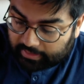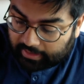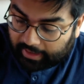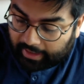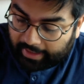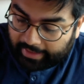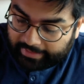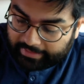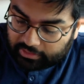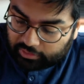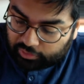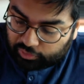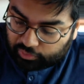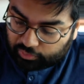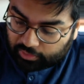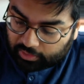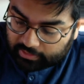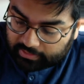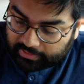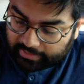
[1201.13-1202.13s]
I do
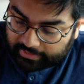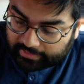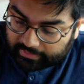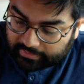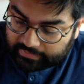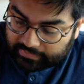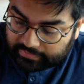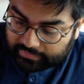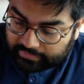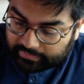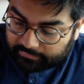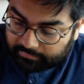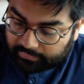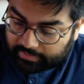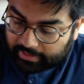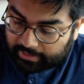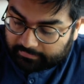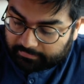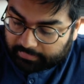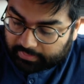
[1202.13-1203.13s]
not like consider them
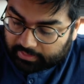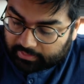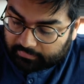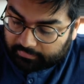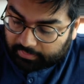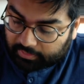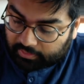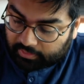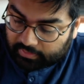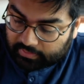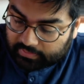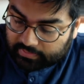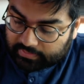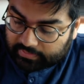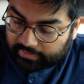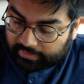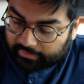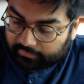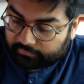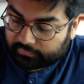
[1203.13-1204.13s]
that big because,
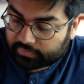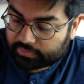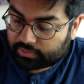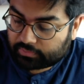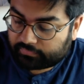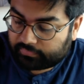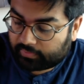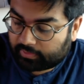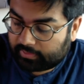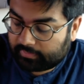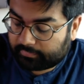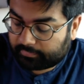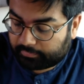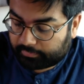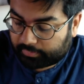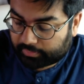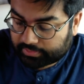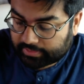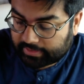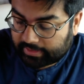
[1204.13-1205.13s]
like, first of all,
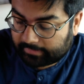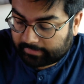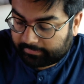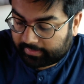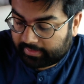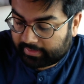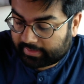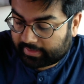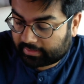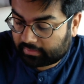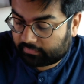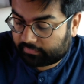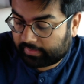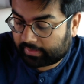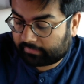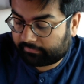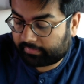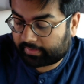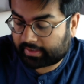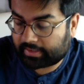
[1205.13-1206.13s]
putting up any kind of
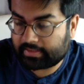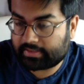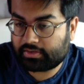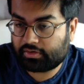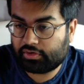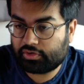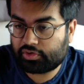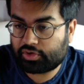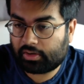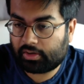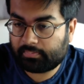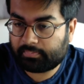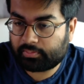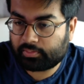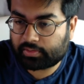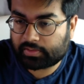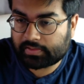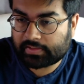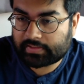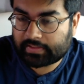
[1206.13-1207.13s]
like vacancy on job
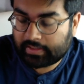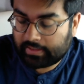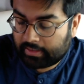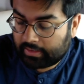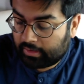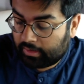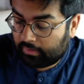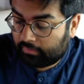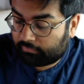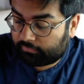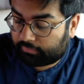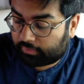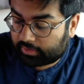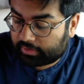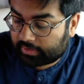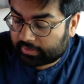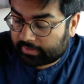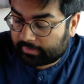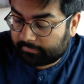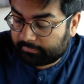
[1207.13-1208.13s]
portals for
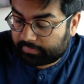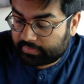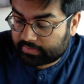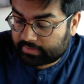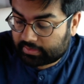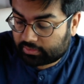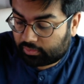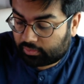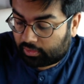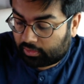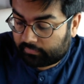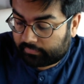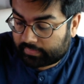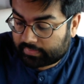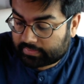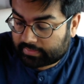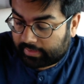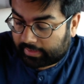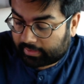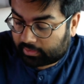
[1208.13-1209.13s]
the companies that
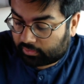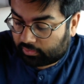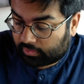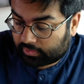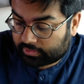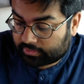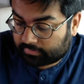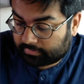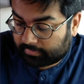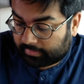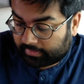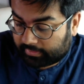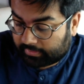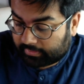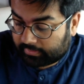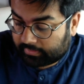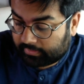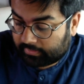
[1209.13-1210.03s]
always like cost money,